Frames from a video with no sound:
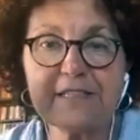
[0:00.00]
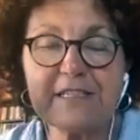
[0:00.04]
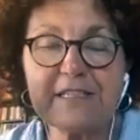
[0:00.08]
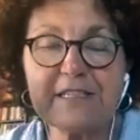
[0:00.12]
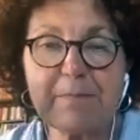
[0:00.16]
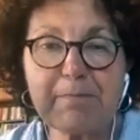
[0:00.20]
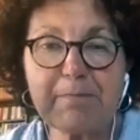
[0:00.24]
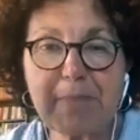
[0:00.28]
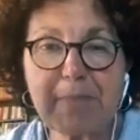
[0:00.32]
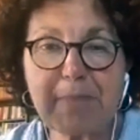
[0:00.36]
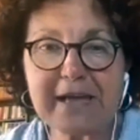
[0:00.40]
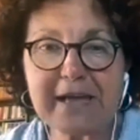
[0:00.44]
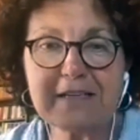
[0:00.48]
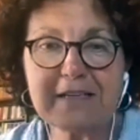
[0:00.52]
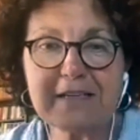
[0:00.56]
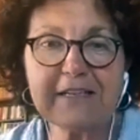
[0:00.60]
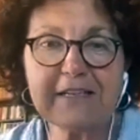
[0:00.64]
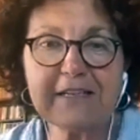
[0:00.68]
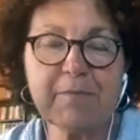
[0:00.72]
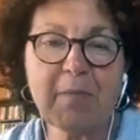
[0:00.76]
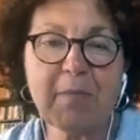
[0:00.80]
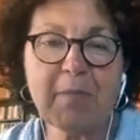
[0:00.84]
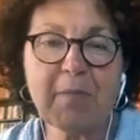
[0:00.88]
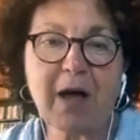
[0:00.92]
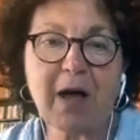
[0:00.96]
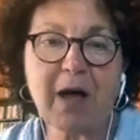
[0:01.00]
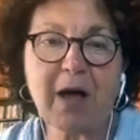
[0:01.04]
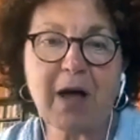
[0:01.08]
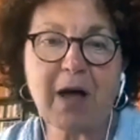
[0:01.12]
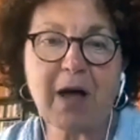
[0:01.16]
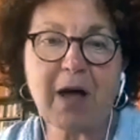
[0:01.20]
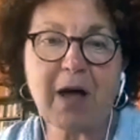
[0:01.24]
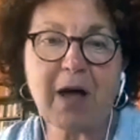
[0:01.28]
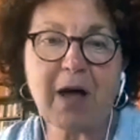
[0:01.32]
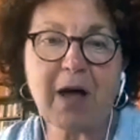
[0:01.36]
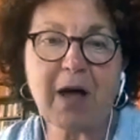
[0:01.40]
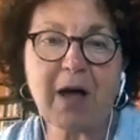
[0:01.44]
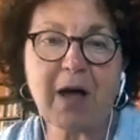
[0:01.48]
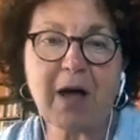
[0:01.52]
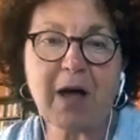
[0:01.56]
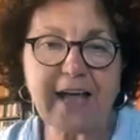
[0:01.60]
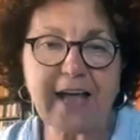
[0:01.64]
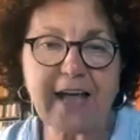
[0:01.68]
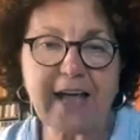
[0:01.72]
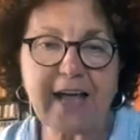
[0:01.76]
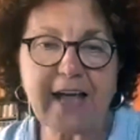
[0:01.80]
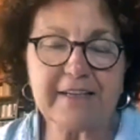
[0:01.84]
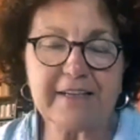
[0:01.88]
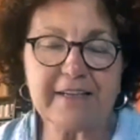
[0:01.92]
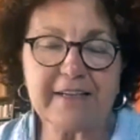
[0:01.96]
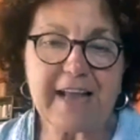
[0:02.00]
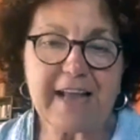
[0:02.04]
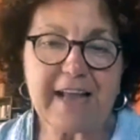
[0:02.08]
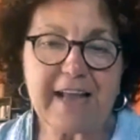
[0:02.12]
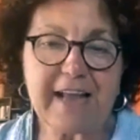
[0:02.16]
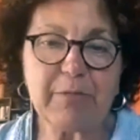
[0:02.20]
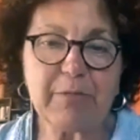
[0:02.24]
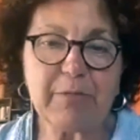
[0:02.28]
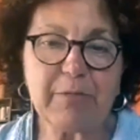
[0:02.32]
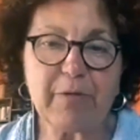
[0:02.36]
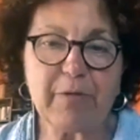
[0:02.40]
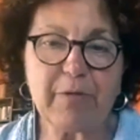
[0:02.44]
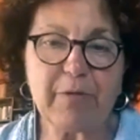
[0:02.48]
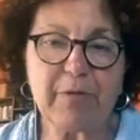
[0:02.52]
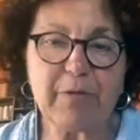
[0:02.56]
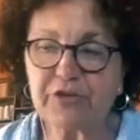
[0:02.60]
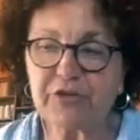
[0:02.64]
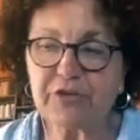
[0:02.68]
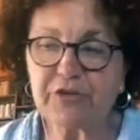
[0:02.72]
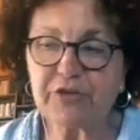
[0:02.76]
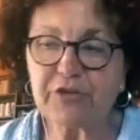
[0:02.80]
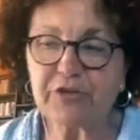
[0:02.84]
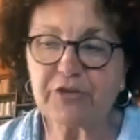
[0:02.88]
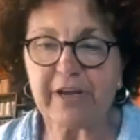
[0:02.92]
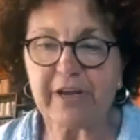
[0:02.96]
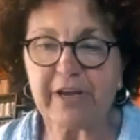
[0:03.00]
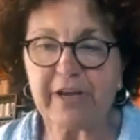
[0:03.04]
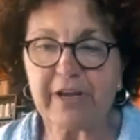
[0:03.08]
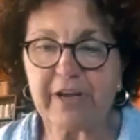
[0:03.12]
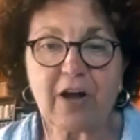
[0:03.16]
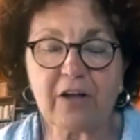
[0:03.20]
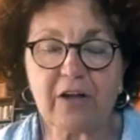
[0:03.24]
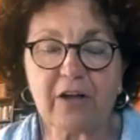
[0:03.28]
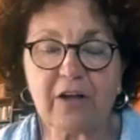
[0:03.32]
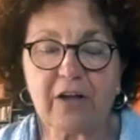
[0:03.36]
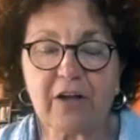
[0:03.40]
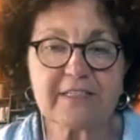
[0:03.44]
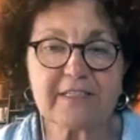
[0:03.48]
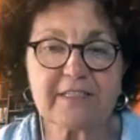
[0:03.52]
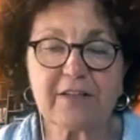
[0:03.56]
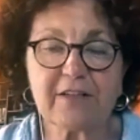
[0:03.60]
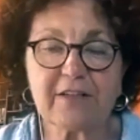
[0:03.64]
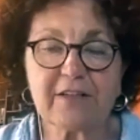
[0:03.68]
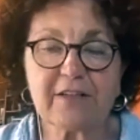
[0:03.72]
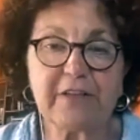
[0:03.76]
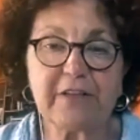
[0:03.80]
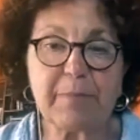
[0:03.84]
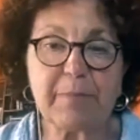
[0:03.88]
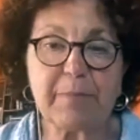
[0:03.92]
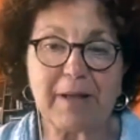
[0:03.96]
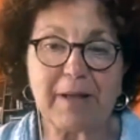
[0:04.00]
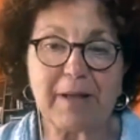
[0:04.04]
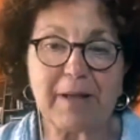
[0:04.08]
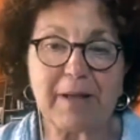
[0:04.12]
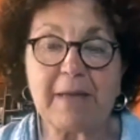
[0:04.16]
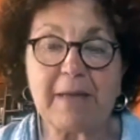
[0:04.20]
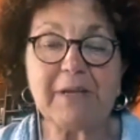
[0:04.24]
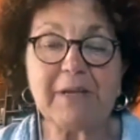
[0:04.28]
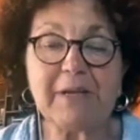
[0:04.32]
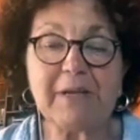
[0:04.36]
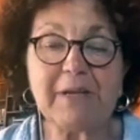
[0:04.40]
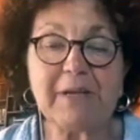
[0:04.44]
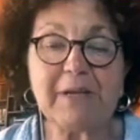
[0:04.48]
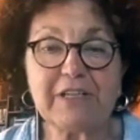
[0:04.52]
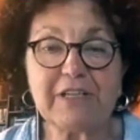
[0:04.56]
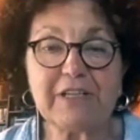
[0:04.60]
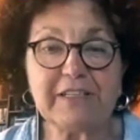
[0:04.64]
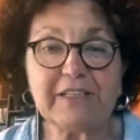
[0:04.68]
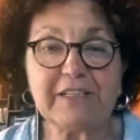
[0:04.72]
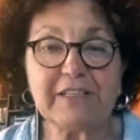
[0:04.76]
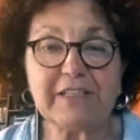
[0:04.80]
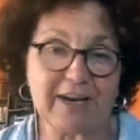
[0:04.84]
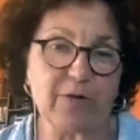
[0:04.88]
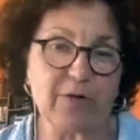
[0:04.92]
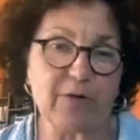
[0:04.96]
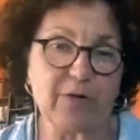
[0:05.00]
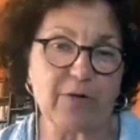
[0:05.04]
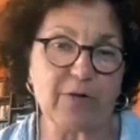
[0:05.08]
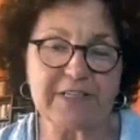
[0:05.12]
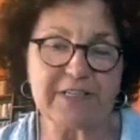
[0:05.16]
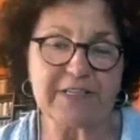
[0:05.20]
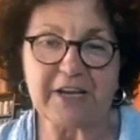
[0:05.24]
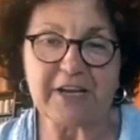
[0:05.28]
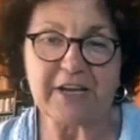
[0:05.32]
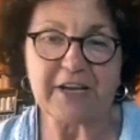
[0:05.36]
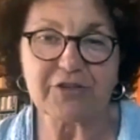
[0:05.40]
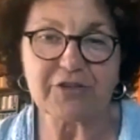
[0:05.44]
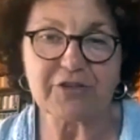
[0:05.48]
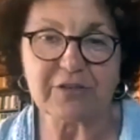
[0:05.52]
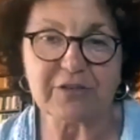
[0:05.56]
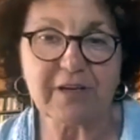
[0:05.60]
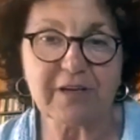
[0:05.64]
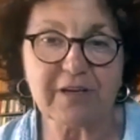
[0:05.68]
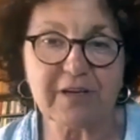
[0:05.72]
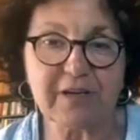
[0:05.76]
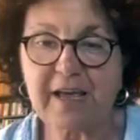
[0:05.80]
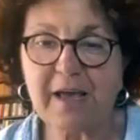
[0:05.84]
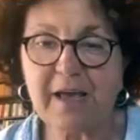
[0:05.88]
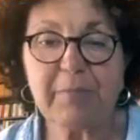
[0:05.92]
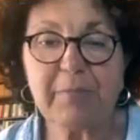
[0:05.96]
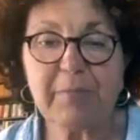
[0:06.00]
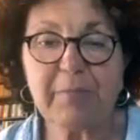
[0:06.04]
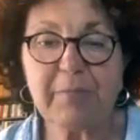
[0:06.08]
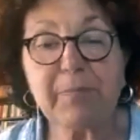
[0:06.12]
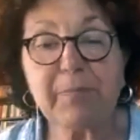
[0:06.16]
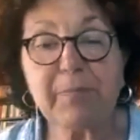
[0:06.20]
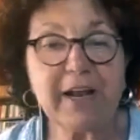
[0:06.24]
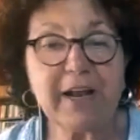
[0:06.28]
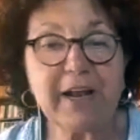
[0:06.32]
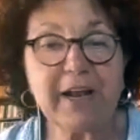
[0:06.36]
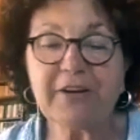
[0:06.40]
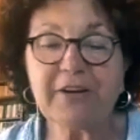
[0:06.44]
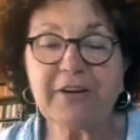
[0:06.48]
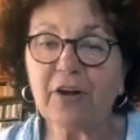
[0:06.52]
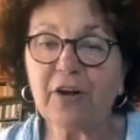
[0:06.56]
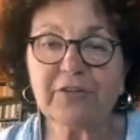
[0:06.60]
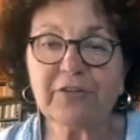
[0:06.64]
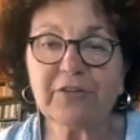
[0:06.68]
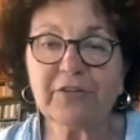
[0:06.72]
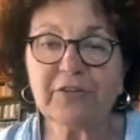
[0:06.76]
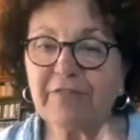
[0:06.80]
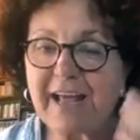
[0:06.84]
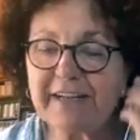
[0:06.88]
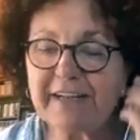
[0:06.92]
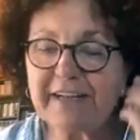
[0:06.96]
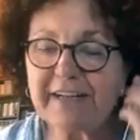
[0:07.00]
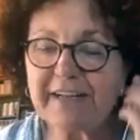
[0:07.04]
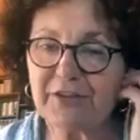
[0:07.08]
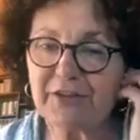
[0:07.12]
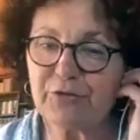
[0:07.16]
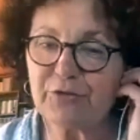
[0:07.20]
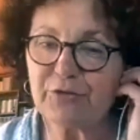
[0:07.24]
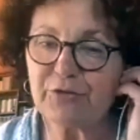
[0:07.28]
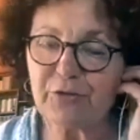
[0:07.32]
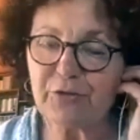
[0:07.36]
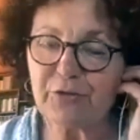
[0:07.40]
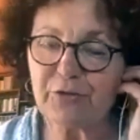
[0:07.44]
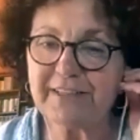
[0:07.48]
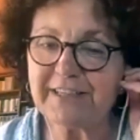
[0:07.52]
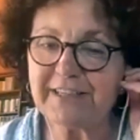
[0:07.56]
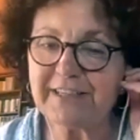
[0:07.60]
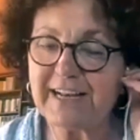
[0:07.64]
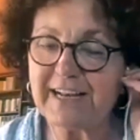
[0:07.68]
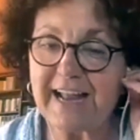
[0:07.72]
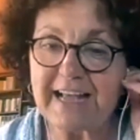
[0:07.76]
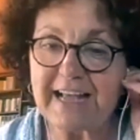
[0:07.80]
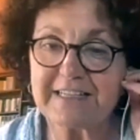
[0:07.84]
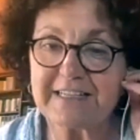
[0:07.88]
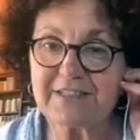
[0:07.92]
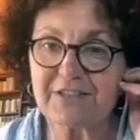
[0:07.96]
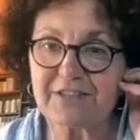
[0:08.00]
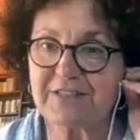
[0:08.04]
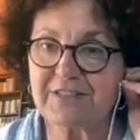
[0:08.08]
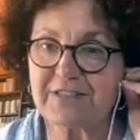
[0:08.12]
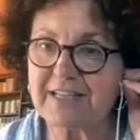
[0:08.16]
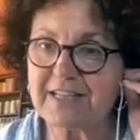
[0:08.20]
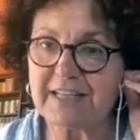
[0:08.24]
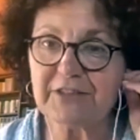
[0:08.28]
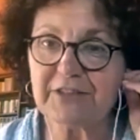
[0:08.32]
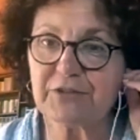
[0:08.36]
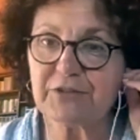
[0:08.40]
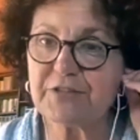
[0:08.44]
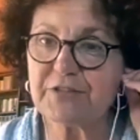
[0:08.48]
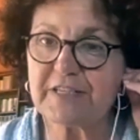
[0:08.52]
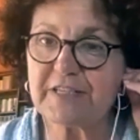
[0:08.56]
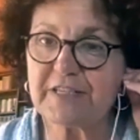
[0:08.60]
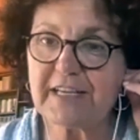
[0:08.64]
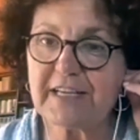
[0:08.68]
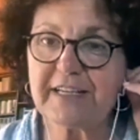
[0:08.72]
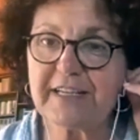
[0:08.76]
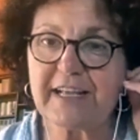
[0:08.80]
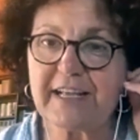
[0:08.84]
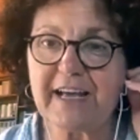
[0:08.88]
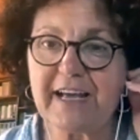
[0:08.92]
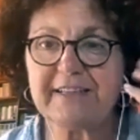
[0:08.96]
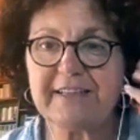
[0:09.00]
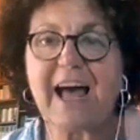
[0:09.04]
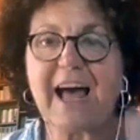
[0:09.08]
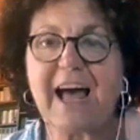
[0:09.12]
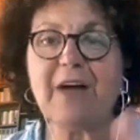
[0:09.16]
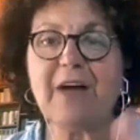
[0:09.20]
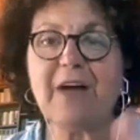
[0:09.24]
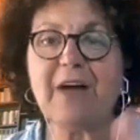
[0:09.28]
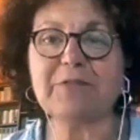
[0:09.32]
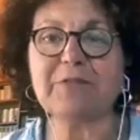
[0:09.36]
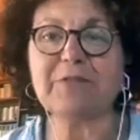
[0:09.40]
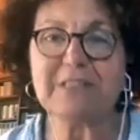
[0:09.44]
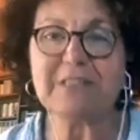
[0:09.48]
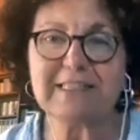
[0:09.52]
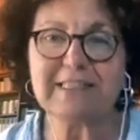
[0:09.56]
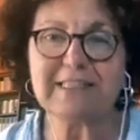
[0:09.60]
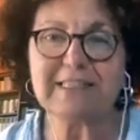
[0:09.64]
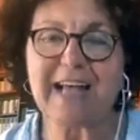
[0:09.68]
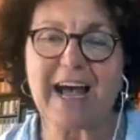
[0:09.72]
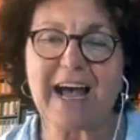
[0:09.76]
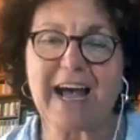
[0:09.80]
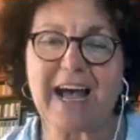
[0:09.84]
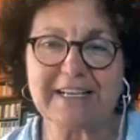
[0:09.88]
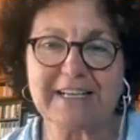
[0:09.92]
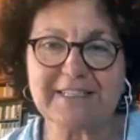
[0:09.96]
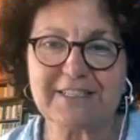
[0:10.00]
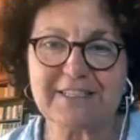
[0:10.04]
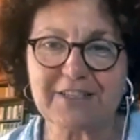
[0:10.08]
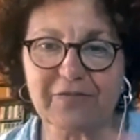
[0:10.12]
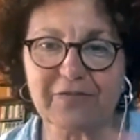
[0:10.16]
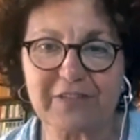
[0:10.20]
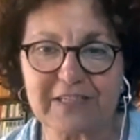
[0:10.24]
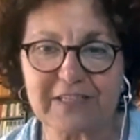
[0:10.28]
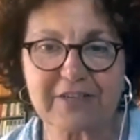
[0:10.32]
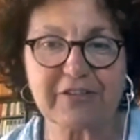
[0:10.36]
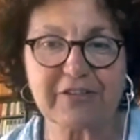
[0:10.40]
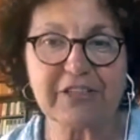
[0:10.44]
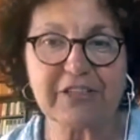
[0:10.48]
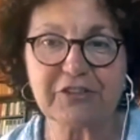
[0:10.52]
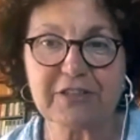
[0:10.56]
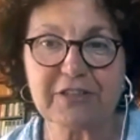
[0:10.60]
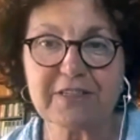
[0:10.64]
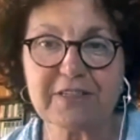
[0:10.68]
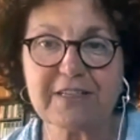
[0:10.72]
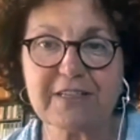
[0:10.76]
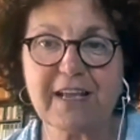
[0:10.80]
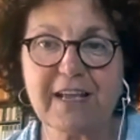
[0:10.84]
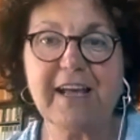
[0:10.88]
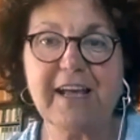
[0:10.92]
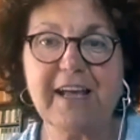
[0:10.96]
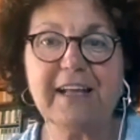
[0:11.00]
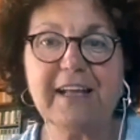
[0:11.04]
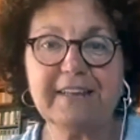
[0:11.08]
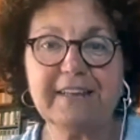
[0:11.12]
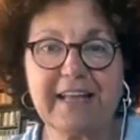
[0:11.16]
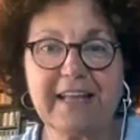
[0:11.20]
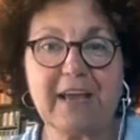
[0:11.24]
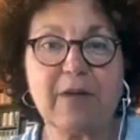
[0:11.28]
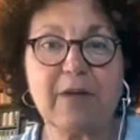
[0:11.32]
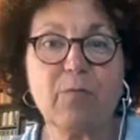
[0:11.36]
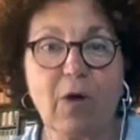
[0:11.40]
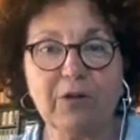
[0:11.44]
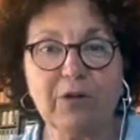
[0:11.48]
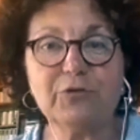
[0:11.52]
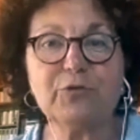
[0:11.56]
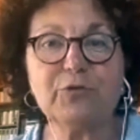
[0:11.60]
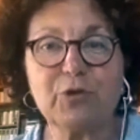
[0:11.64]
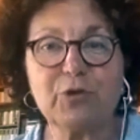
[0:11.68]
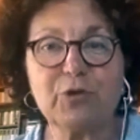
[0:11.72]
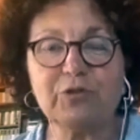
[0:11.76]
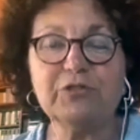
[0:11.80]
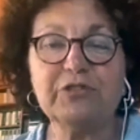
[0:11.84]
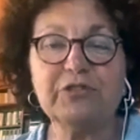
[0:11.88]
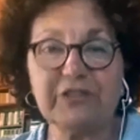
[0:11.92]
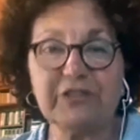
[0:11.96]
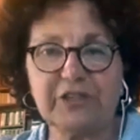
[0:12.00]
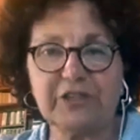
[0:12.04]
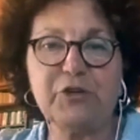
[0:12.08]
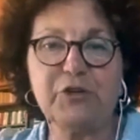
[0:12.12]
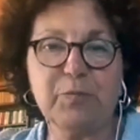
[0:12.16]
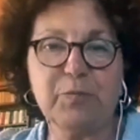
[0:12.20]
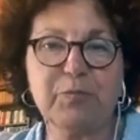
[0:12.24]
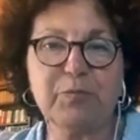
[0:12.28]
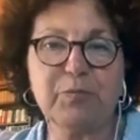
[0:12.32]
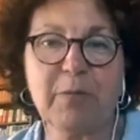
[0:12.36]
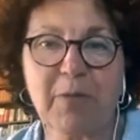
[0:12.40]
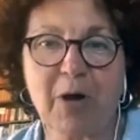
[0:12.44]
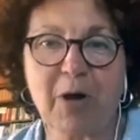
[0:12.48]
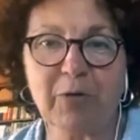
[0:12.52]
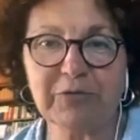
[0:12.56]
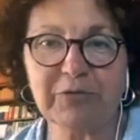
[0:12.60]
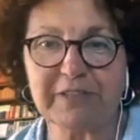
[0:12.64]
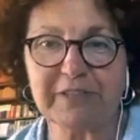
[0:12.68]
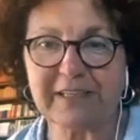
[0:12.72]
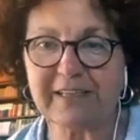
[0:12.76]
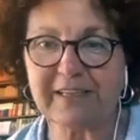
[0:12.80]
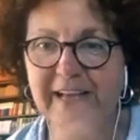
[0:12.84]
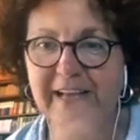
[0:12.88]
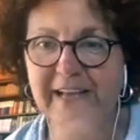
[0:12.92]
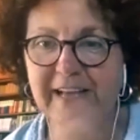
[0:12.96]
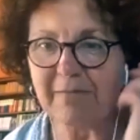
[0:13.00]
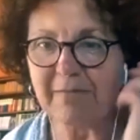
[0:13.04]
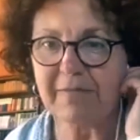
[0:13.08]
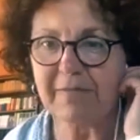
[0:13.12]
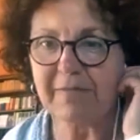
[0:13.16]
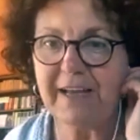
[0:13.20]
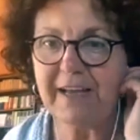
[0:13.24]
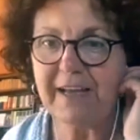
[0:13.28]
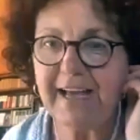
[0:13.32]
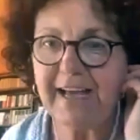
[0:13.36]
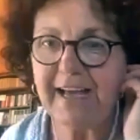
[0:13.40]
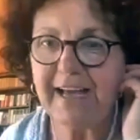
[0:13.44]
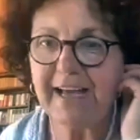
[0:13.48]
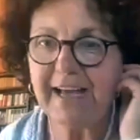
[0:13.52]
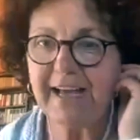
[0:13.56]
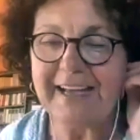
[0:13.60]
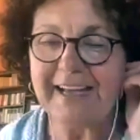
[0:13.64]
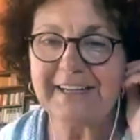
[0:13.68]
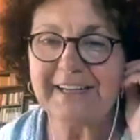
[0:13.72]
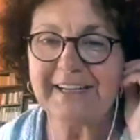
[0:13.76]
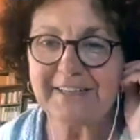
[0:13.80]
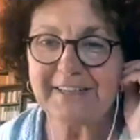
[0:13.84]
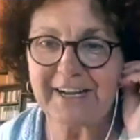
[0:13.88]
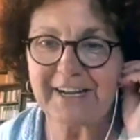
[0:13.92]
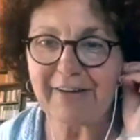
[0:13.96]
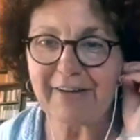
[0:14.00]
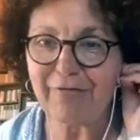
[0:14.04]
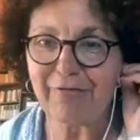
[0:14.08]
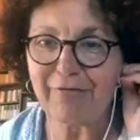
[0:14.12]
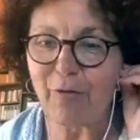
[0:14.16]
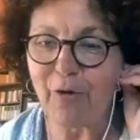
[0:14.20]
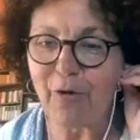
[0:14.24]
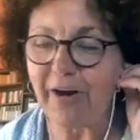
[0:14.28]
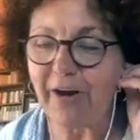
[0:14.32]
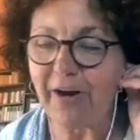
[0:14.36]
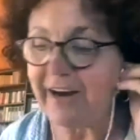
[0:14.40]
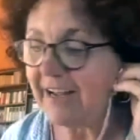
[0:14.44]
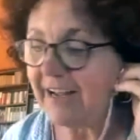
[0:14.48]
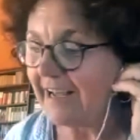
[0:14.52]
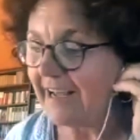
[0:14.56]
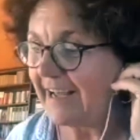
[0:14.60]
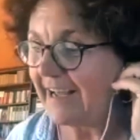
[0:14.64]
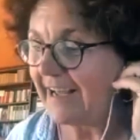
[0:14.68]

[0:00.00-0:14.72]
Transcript: this is all the debated models at the WHO in the context of the pandemic treaty negotiation. People are not ready to learn the lessons and to see the downsizes of these creatures. They want to continue promoting them. And therefore,